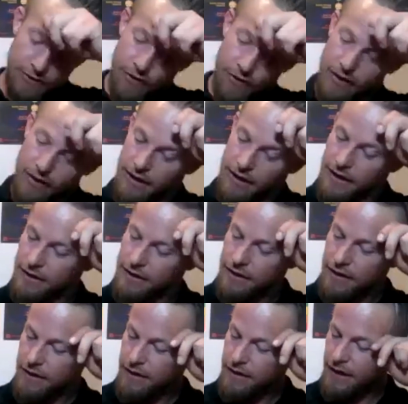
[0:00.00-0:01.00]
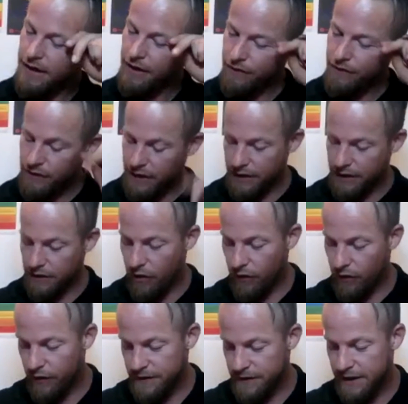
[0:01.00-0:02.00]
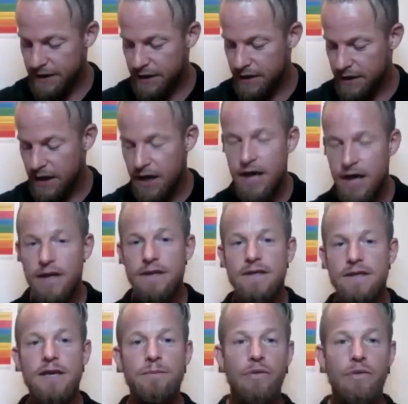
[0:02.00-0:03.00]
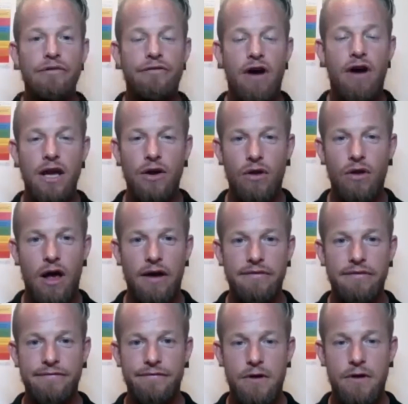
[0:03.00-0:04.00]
Togney here in the Gold Coast, said, simplify your life,